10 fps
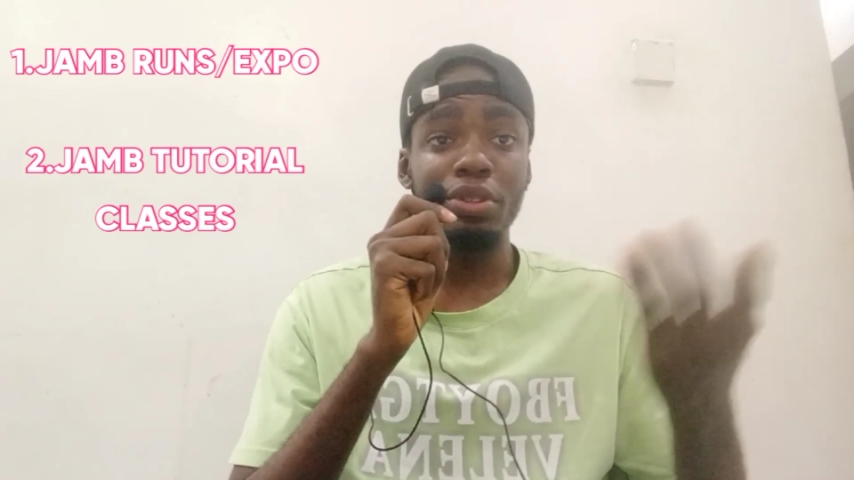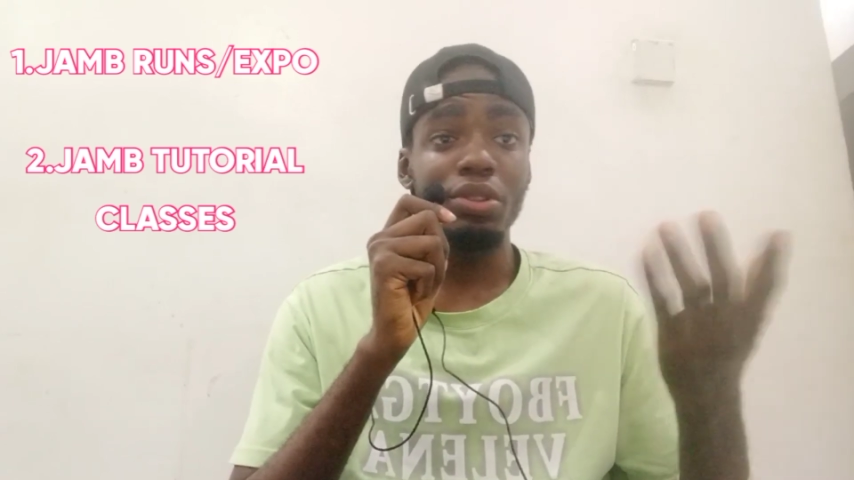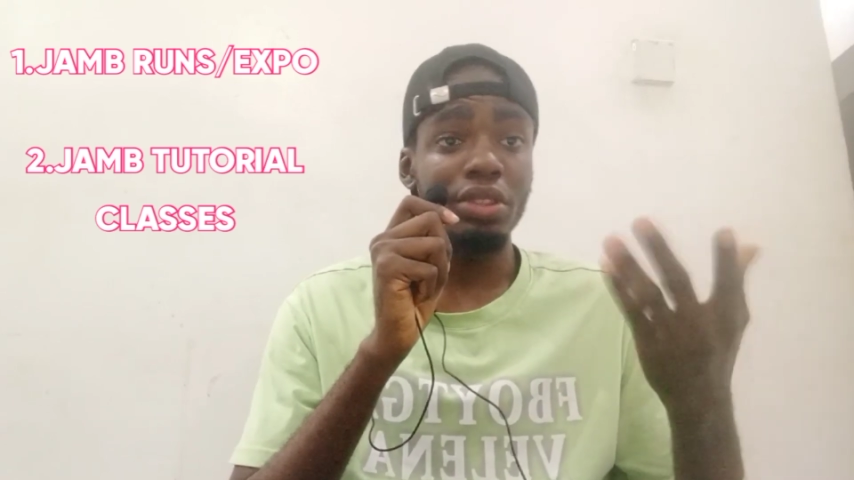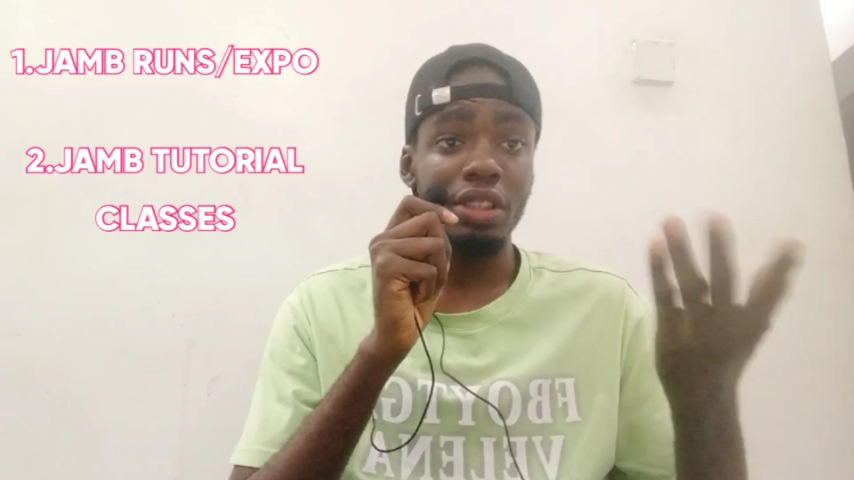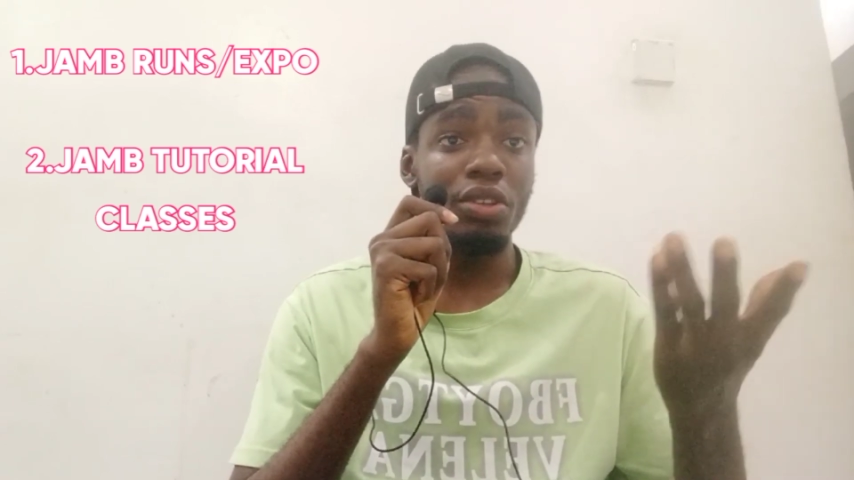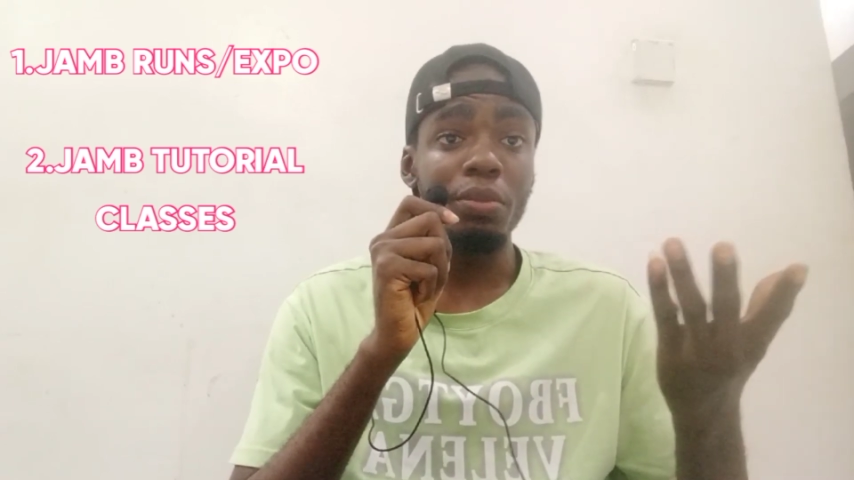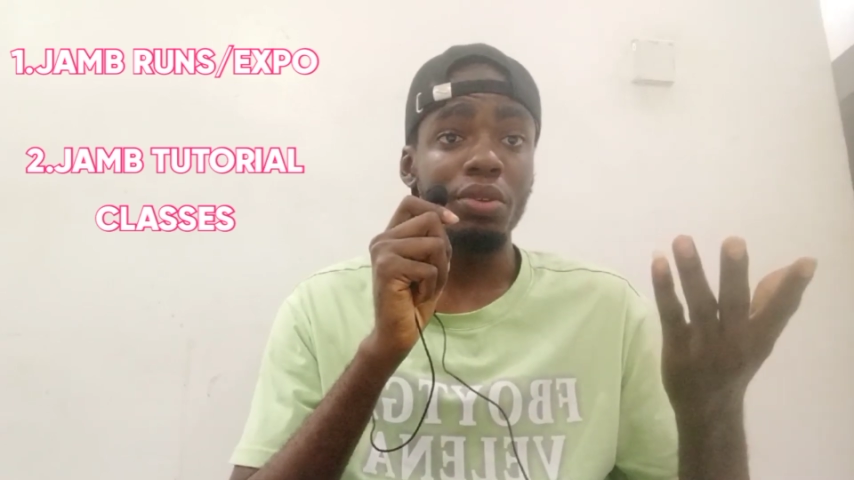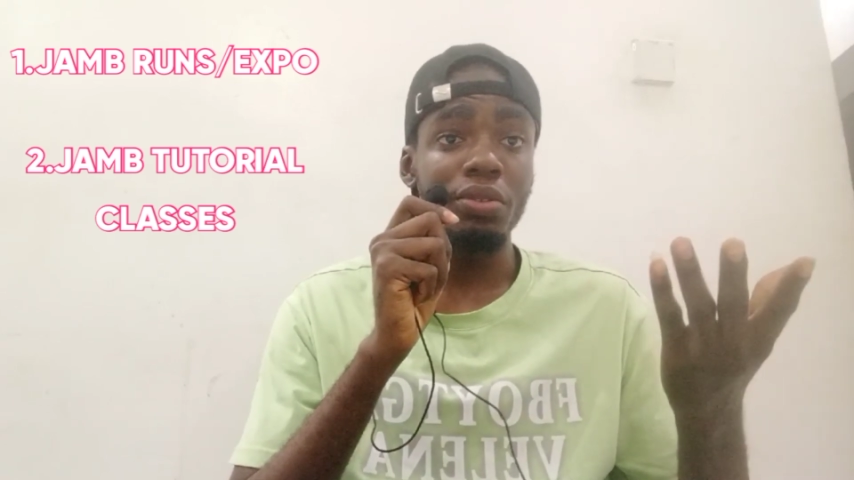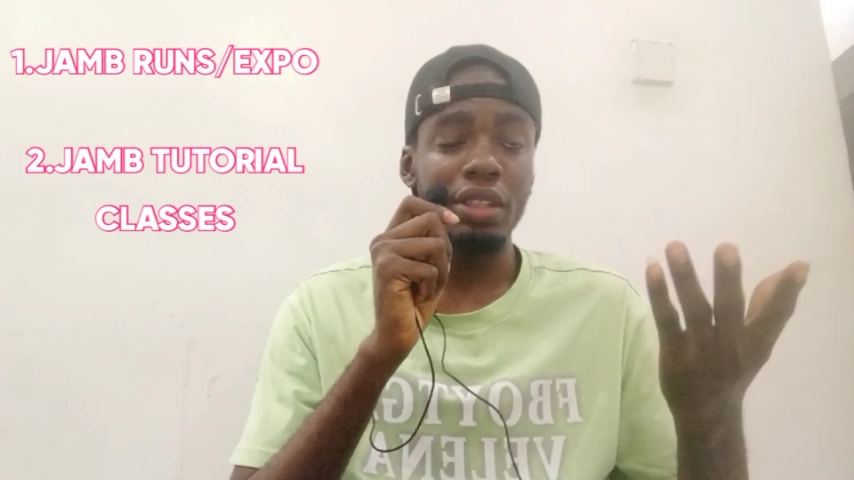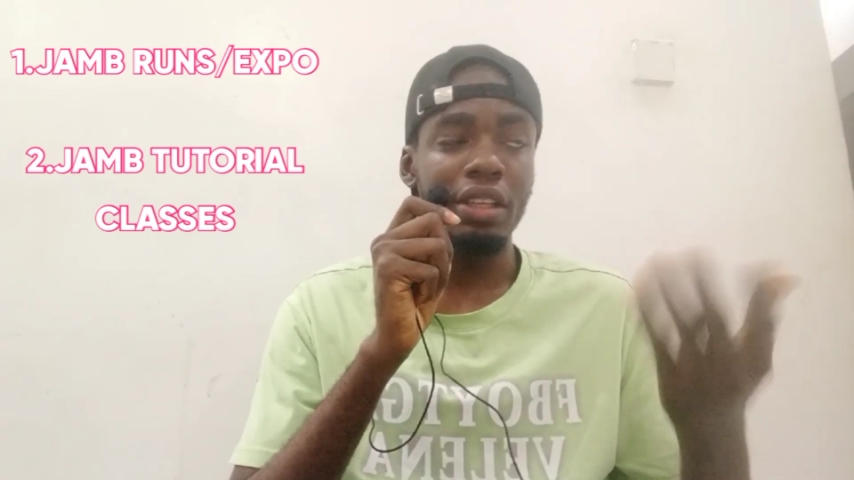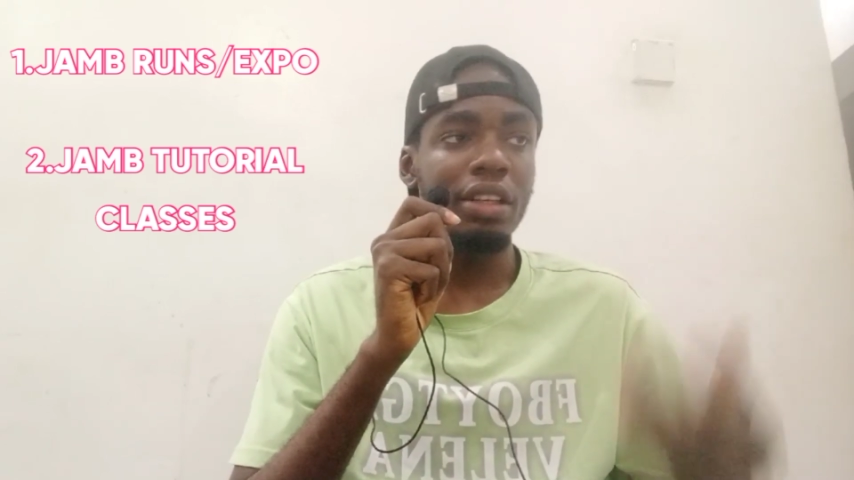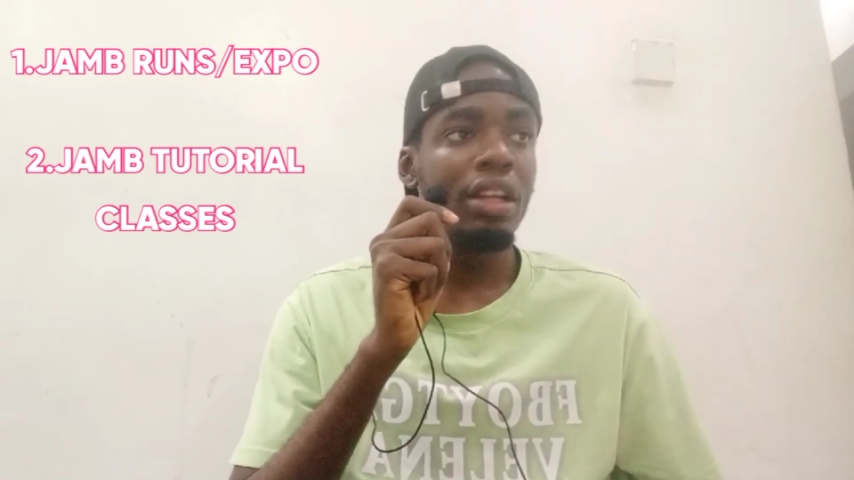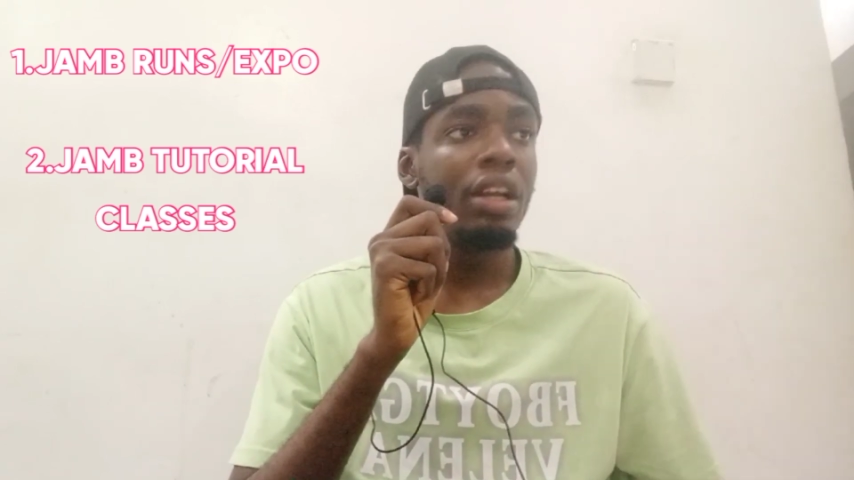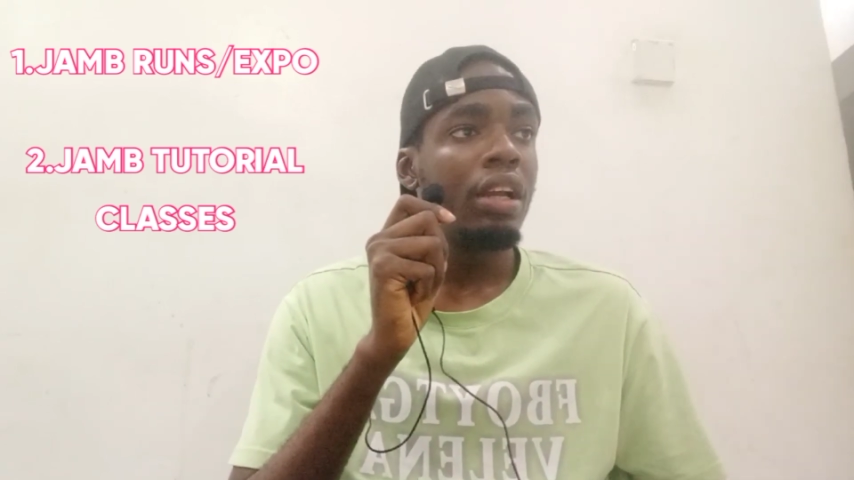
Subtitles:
but just a common thing.